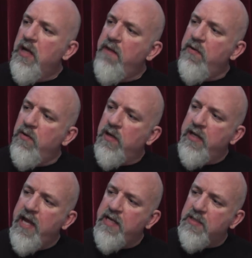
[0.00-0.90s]
Have a look at
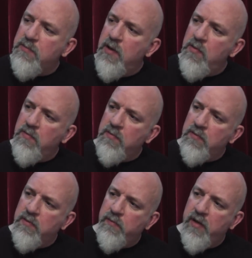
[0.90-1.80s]
the head as well.
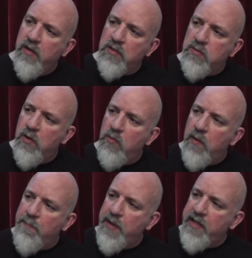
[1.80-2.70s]
Went out and twirl
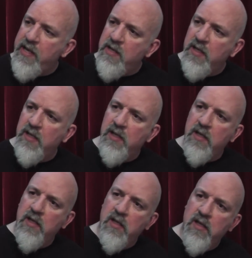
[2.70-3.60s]
one back in.
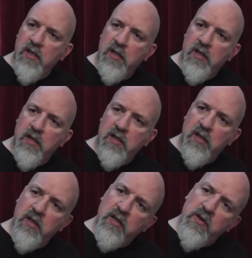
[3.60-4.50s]

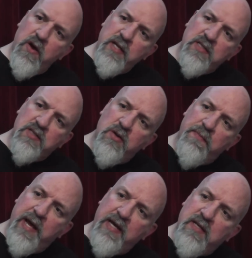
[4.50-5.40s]
Nice, not
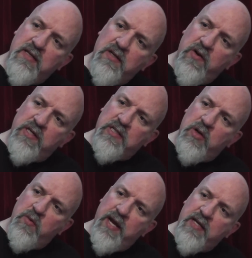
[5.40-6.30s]
bad. Nice
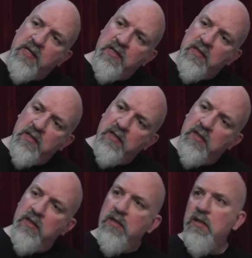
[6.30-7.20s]
little head.
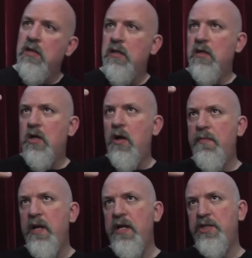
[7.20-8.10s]

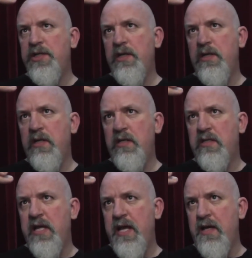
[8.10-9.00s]
Carbonation is
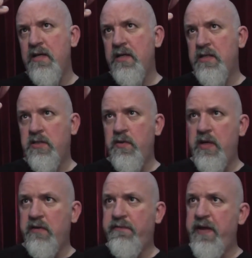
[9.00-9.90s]
there. It's doing
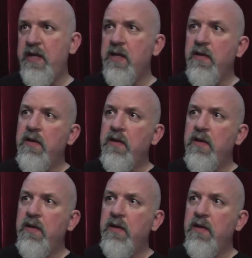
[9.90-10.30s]
its thing.